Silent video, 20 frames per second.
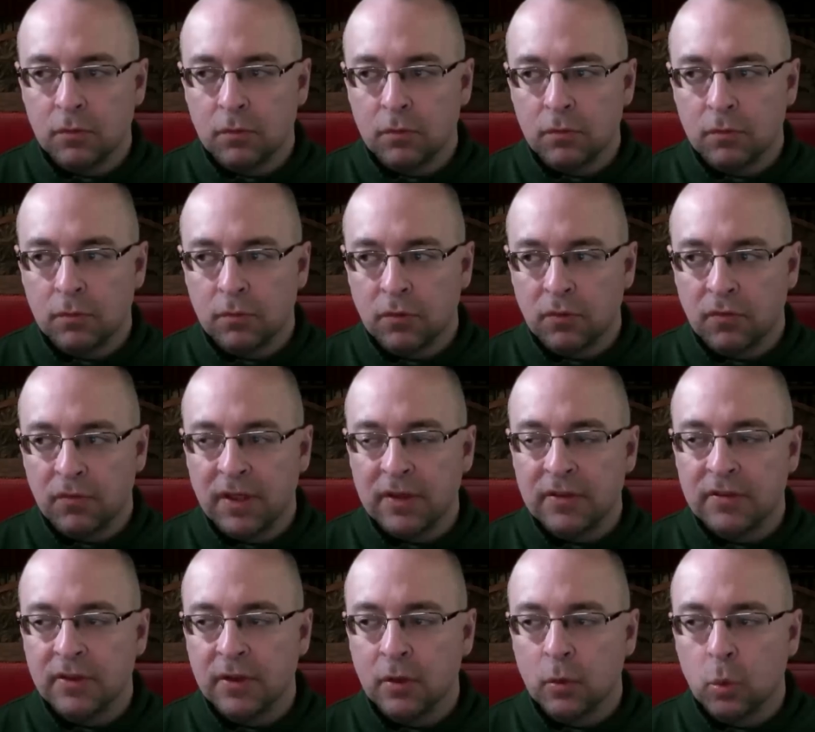
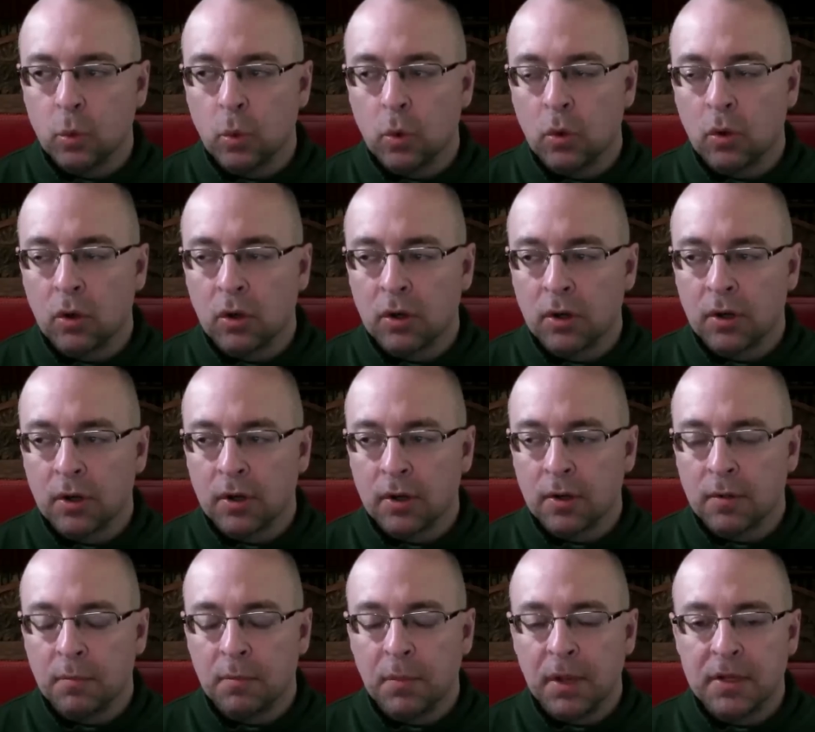preventing war
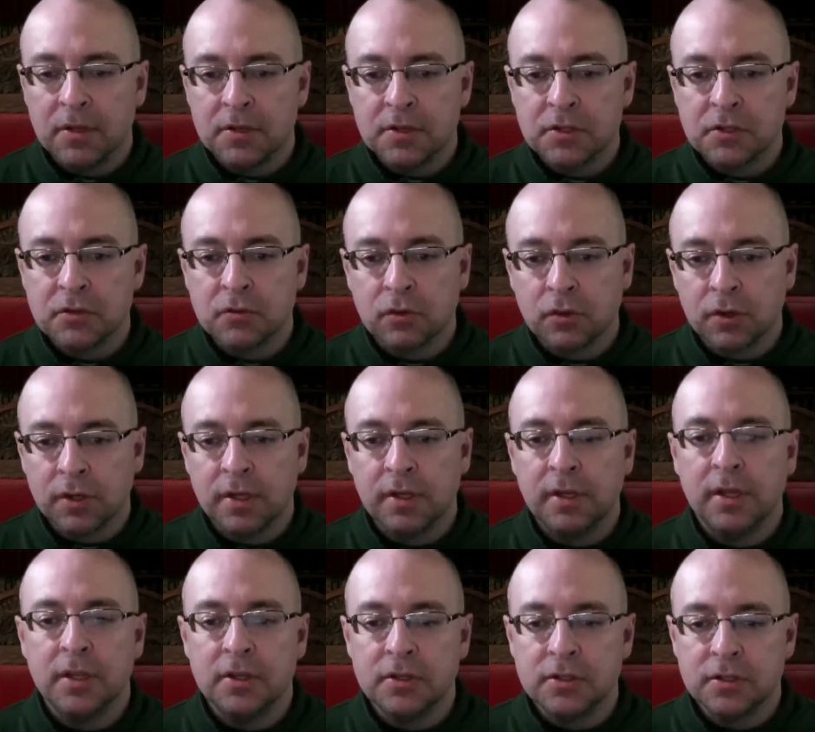by destroying
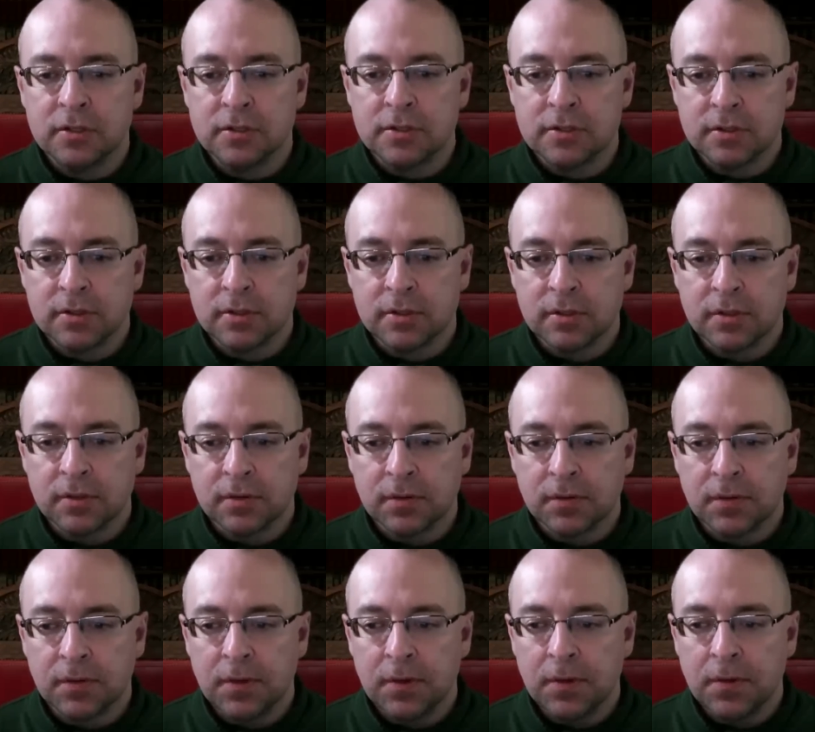nations.
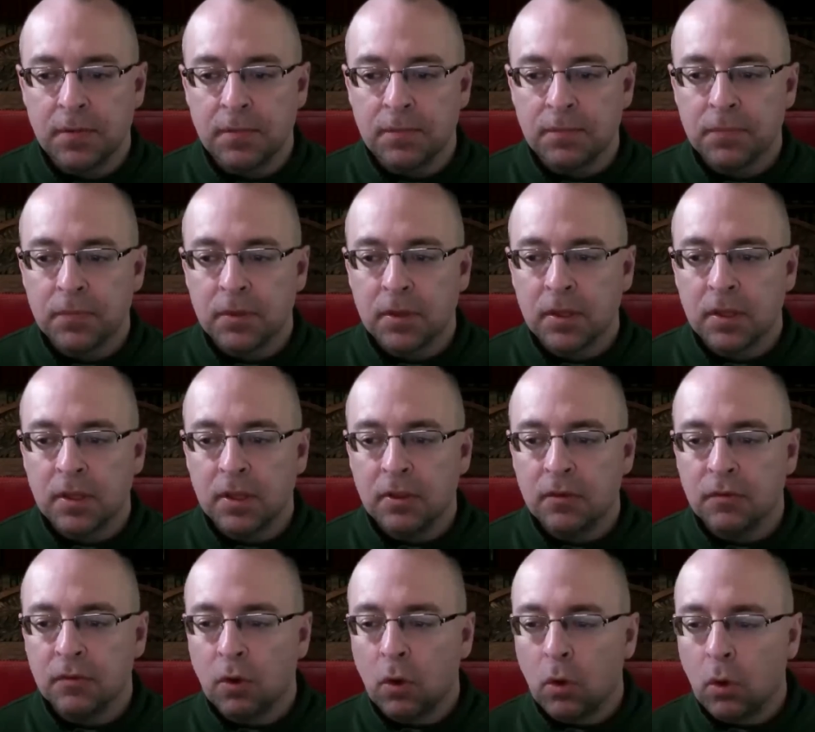His
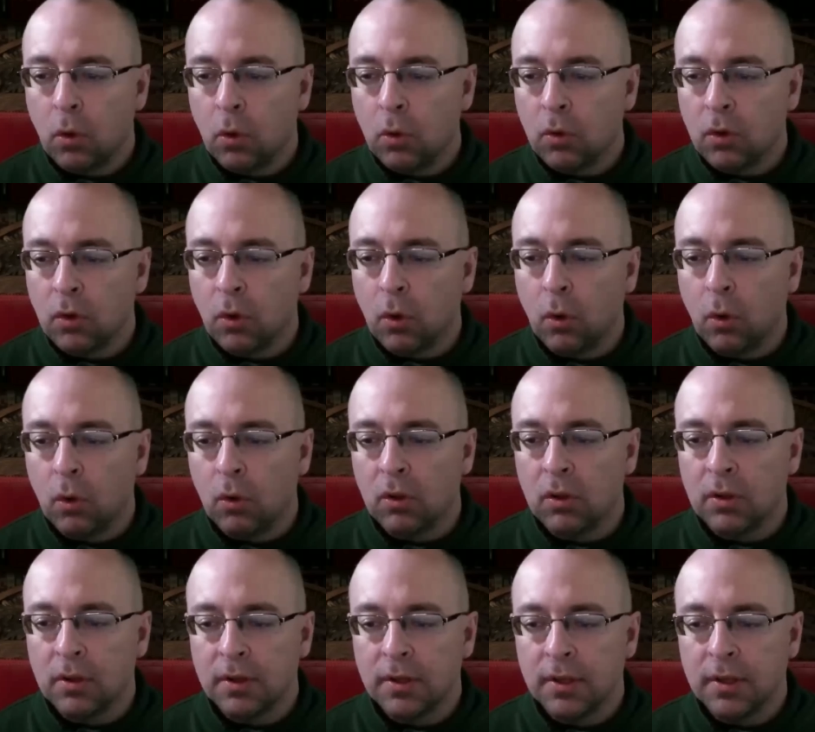whole goal
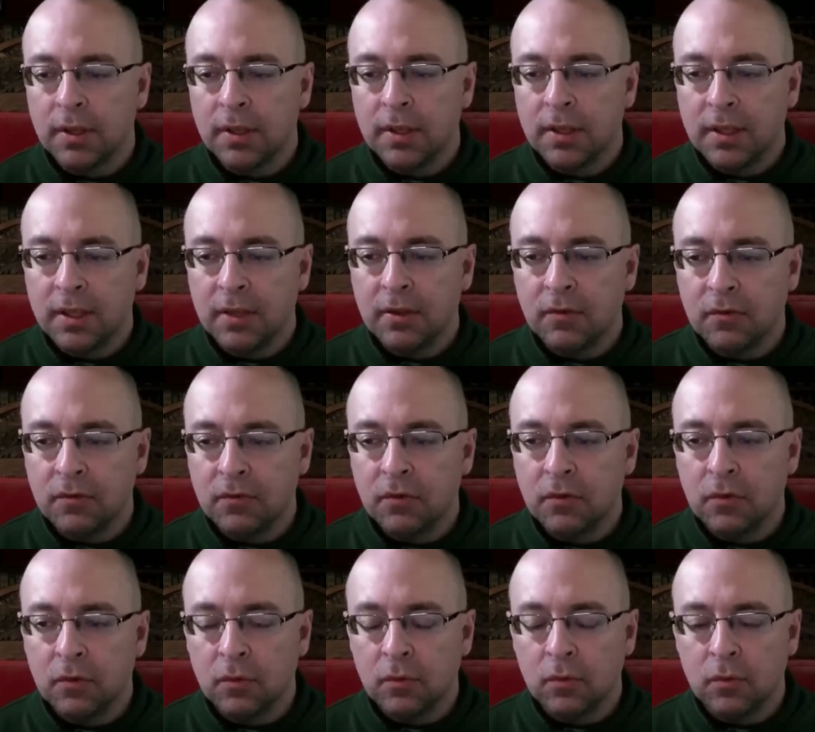is
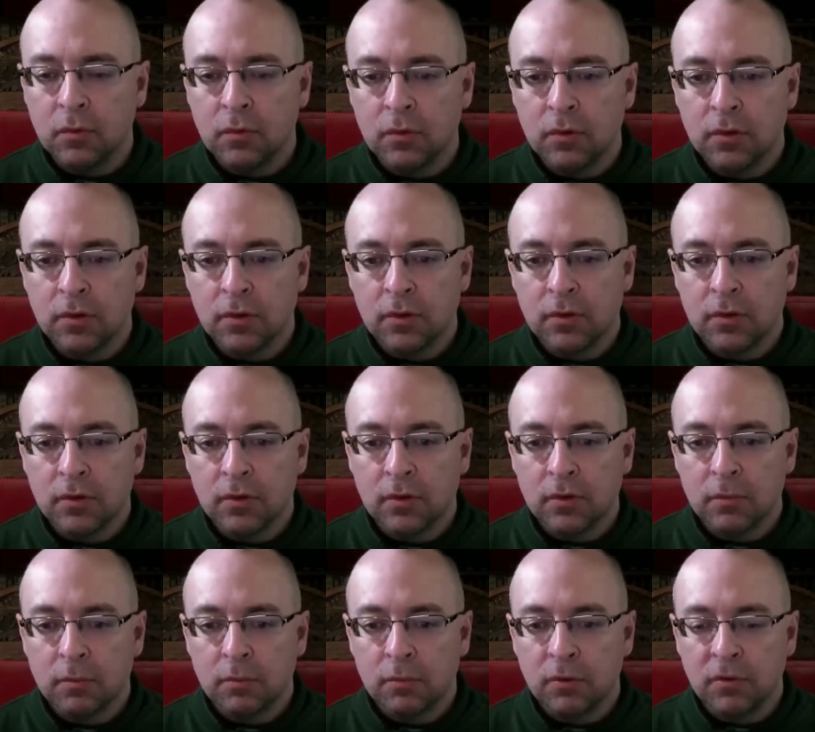to
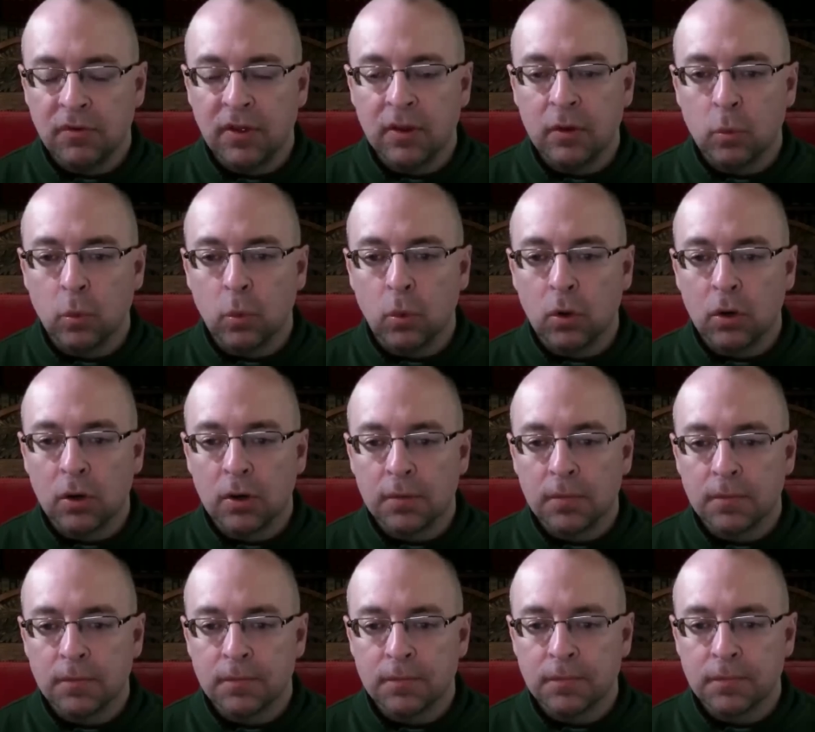prevent war.
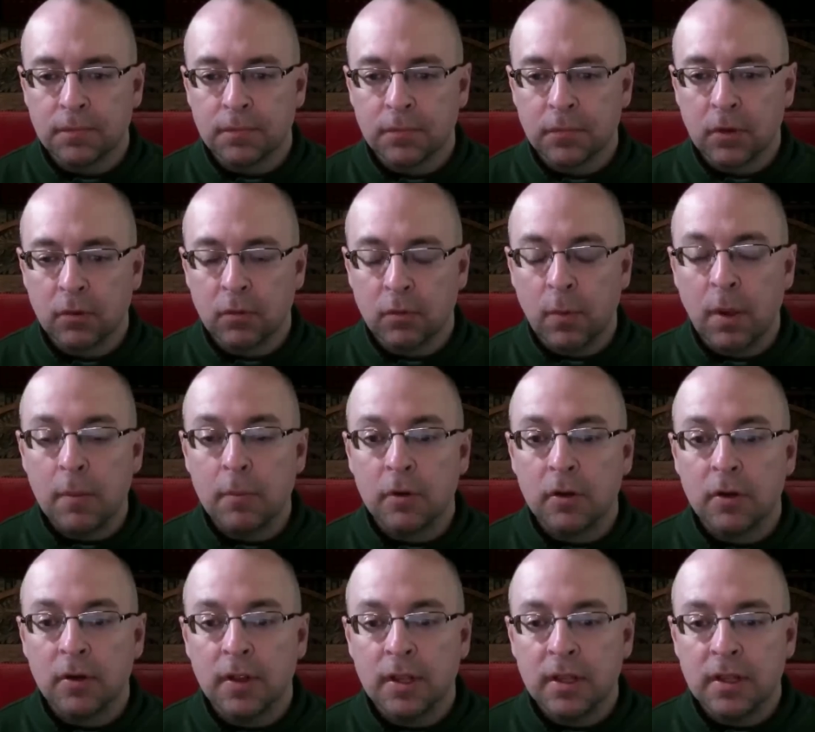Remember,
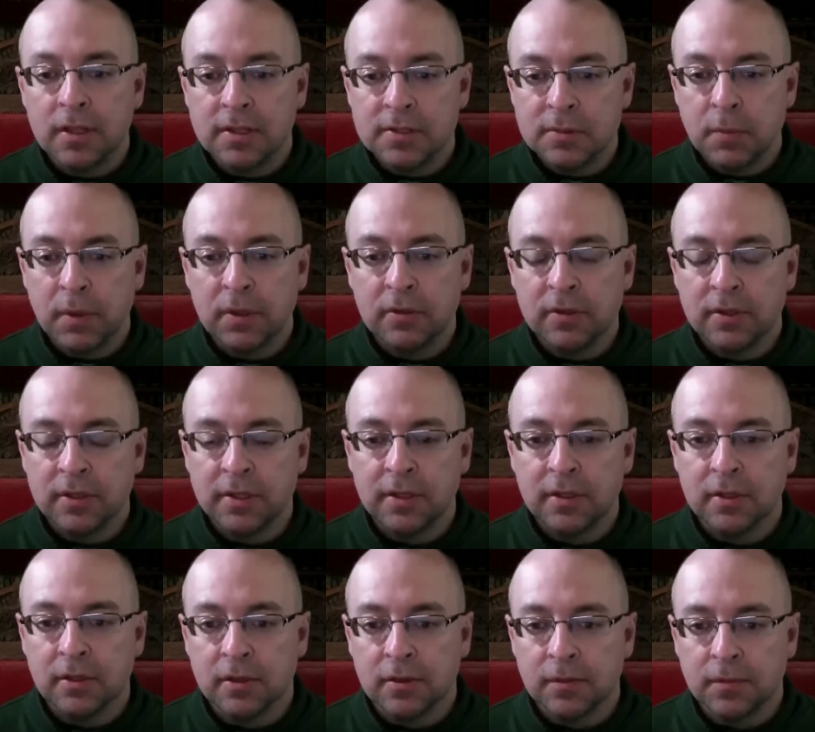he's mentally
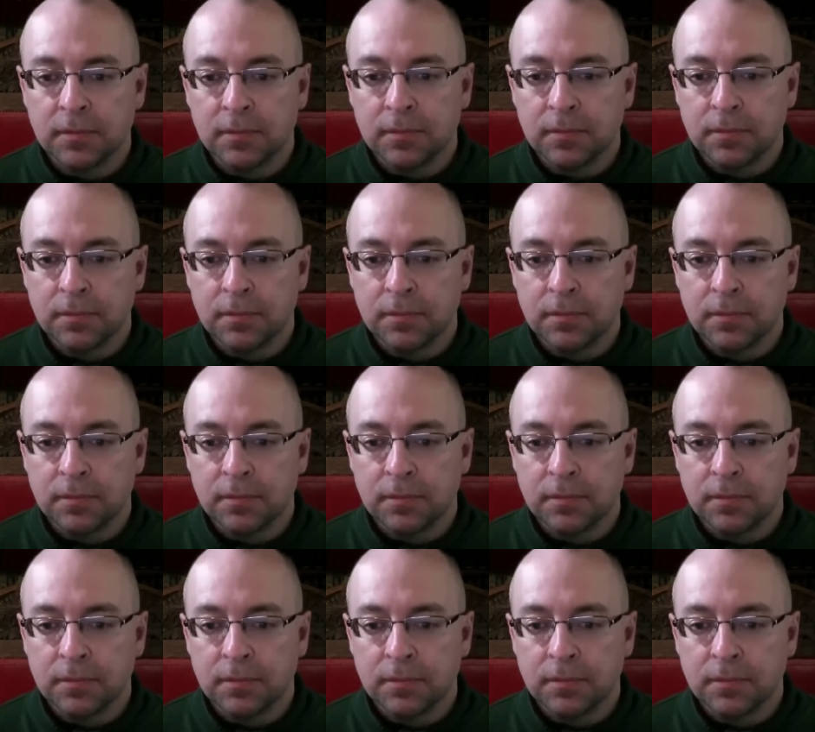ill.